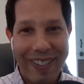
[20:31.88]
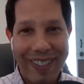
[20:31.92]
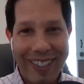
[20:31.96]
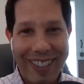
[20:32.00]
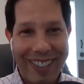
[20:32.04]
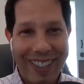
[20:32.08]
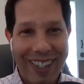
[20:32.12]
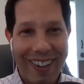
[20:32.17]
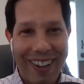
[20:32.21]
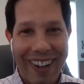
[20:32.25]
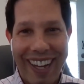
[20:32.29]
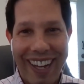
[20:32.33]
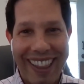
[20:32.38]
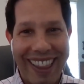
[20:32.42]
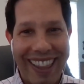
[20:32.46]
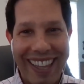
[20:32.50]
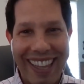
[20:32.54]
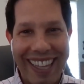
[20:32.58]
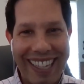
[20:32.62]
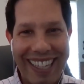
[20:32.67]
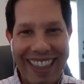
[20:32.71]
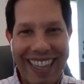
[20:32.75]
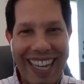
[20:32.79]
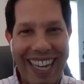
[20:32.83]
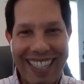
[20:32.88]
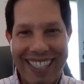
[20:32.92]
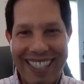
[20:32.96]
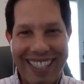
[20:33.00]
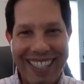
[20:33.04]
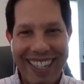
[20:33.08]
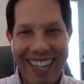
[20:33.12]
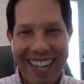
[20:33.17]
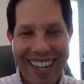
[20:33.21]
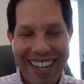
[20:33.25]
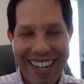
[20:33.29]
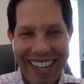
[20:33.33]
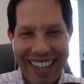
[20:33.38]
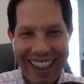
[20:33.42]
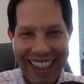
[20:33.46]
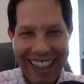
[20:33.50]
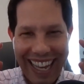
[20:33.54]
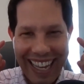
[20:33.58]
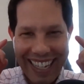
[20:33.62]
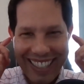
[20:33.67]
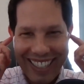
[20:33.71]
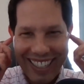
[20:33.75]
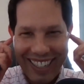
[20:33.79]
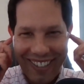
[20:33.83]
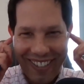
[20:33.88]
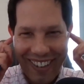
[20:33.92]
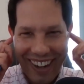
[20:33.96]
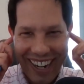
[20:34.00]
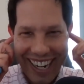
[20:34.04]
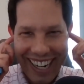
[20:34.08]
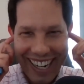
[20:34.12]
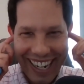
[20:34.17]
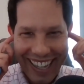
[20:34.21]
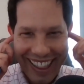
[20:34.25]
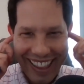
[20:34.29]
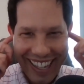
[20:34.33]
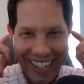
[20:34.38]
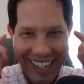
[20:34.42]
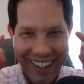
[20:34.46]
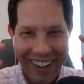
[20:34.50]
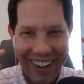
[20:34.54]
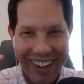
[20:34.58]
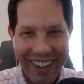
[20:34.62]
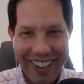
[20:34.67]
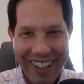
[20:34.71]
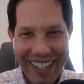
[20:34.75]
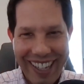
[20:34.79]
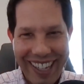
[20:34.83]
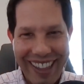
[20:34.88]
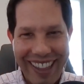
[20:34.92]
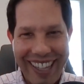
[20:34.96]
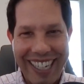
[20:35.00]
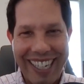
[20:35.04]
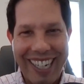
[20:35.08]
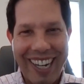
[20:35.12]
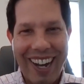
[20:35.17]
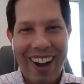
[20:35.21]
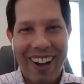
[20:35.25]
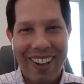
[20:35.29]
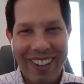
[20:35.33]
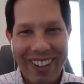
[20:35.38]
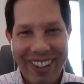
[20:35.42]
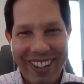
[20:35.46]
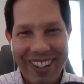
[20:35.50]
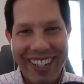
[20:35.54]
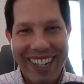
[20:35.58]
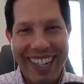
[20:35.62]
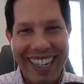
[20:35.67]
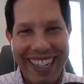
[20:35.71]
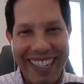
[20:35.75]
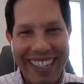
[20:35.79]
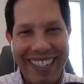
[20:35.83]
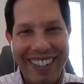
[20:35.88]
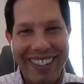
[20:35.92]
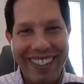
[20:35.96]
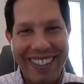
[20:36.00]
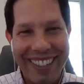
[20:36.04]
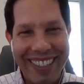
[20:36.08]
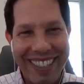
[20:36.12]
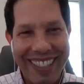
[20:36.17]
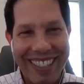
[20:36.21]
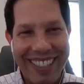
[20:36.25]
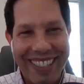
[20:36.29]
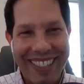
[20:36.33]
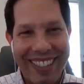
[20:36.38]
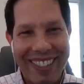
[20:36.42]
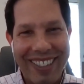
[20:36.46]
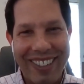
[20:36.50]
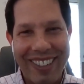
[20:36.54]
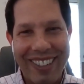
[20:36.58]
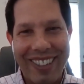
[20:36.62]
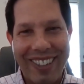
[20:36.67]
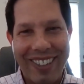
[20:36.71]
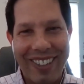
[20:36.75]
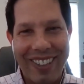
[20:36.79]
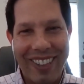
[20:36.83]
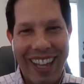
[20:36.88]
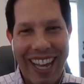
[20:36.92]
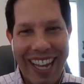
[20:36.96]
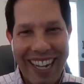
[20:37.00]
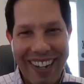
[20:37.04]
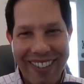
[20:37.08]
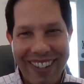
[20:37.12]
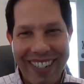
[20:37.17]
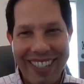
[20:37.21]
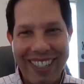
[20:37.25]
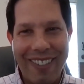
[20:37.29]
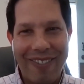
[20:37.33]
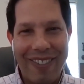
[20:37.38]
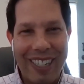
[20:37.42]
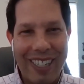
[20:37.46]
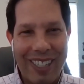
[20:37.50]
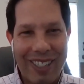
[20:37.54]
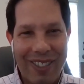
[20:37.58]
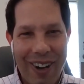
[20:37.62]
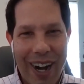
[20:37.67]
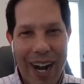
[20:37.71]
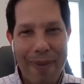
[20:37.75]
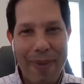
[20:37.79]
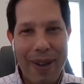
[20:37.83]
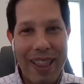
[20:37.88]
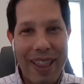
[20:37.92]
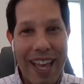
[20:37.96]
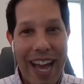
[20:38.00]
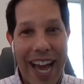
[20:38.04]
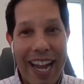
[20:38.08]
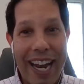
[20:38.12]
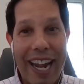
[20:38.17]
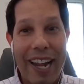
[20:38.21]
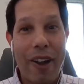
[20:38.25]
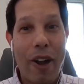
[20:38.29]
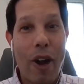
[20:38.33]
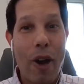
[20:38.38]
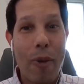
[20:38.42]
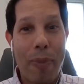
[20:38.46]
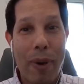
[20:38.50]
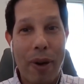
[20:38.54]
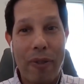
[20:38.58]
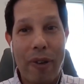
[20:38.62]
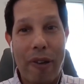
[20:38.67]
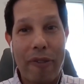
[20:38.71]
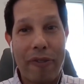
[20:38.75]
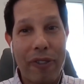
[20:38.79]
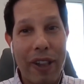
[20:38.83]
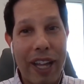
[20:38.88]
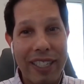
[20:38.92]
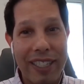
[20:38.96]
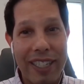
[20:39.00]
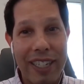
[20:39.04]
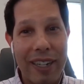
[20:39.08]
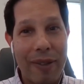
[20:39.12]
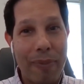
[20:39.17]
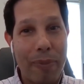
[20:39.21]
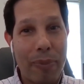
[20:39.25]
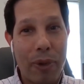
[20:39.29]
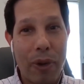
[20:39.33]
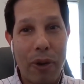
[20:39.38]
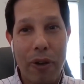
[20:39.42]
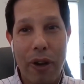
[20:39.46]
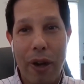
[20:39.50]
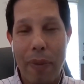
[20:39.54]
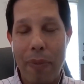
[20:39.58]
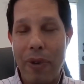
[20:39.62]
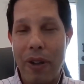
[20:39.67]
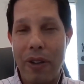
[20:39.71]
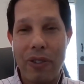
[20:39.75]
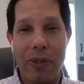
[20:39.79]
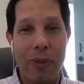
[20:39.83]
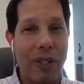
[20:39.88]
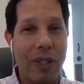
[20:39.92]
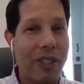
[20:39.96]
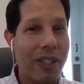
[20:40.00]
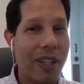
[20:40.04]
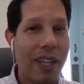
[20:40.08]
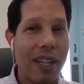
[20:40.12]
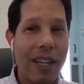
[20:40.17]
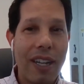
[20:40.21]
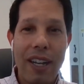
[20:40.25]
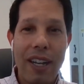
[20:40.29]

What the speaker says: So I think that's great. I think all the color in your language of describing that, I hope are reflected in program notes, which,